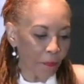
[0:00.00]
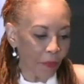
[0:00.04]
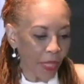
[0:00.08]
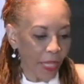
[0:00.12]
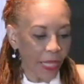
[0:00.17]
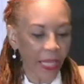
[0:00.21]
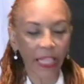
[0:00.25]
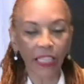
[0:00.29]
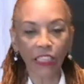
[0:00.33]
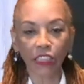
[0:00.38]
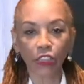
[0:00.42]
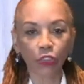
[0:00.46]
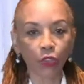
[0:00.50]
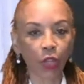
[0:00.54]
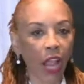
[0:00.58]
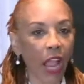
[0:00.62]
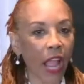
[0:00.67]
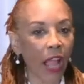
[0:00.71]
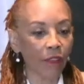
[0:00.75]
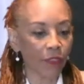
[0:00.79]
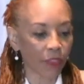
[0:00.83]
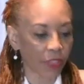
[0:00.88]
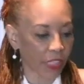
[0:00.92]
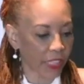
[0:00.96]
He's
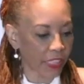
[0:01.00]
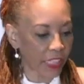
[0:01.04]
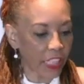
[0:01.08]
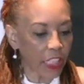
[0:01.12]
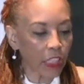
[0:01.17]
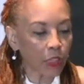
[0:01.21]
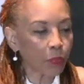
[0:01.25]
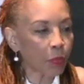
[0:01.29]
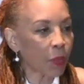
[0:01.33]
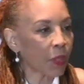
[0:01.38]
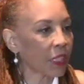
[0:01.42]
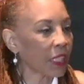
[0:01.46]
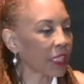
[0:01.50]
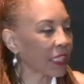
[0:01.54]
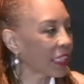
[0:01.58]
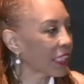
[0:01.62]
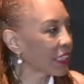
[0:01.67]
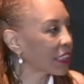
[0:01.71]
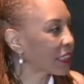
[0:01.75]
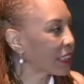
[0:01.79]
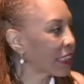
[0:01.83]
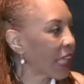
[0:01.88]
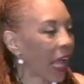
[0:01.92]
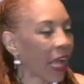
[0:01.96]
traveling. He's putting
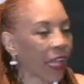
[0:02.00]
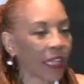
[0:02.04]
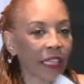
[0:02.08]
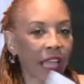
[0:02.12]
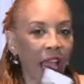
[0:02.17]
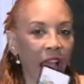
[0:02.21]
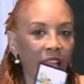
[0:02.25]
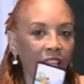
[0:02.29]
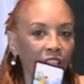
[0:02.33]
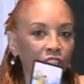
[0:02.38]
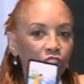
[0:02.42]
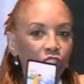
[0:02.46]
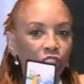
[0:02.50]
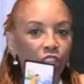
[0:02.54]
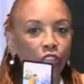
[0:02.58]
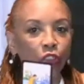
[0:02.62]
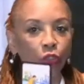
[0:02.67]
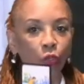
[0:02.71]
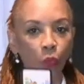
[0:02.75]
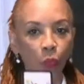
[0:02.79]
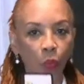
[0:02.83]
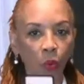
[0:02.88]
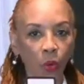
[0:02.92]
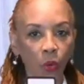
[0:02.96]
this knowledge in
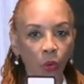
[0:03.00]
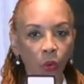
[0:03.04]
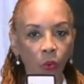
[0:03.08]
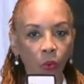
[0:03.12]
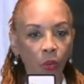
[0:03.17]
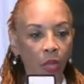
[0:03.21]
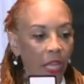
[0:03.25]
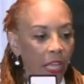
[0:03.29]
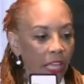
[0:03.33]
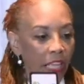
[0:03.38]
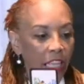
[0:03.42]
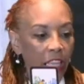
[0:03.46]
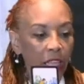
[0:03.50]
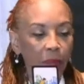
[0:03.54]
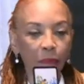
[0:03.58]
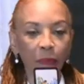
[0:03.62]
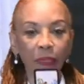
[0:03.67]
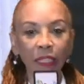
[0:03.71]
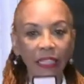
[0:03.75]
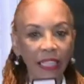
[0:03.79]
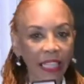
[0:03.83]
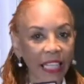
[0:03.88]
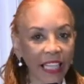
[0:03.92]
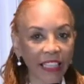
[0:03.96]
the world. He
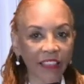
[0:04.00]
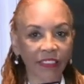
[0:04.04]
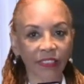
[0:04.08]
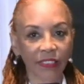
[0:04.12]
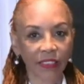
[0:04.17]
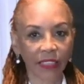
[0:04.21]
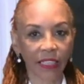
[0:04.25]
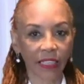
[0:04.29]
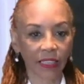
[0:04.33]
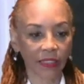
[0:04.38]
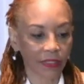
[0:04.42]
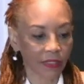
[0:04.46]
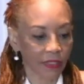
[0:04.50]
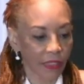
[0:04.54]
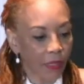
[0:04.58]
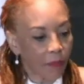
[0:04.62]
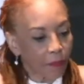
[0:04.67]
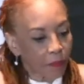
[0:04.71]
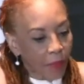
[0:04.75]
believes this.